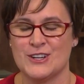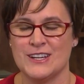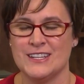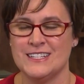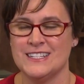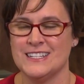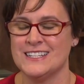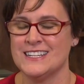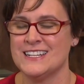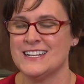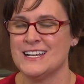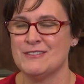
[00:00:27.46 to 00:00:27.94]
I
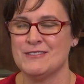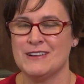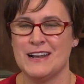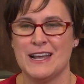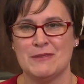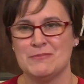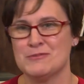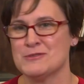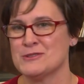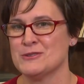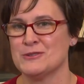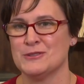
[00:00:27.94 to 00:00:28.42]
did it, I would
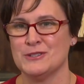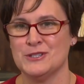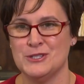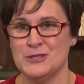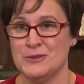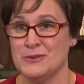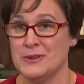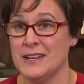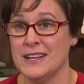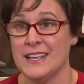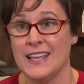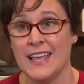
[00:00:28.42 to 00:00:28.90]
absolutely do
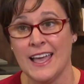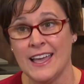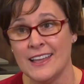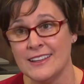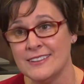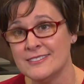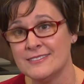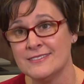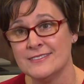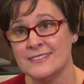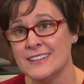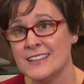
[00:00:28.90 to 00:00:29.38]
it
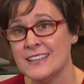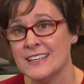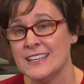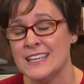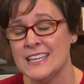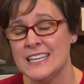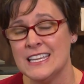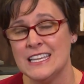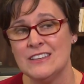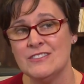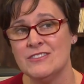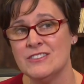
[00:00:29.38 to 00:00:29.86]
again
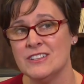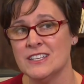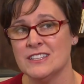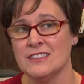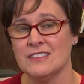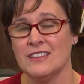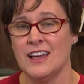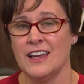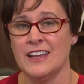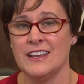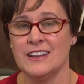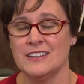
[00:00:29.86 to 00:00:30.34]
even in
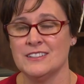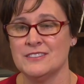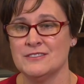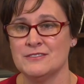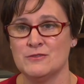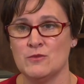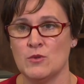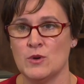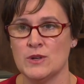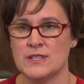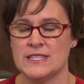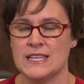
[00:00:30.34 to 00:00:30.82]
light
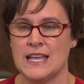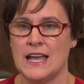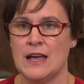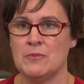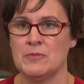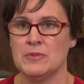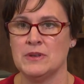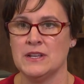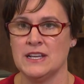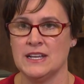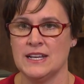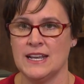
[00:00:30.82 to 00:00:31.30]
of what's
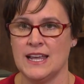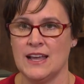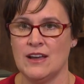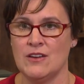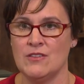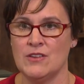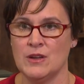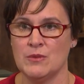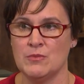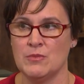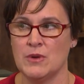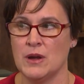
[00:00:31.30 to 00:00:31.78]
happening now,
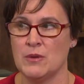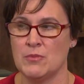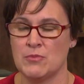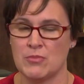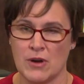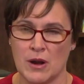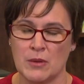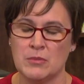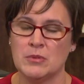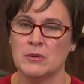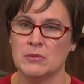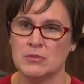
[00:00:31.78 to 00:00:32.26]
I, I
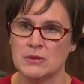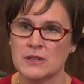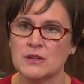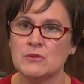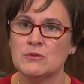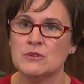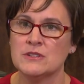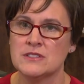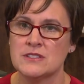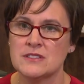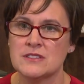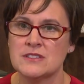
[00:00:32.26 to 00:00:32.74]
probably
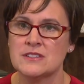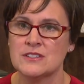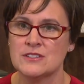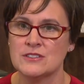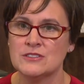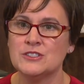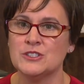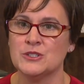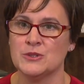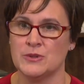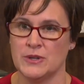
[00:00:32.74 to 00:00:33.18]
would still do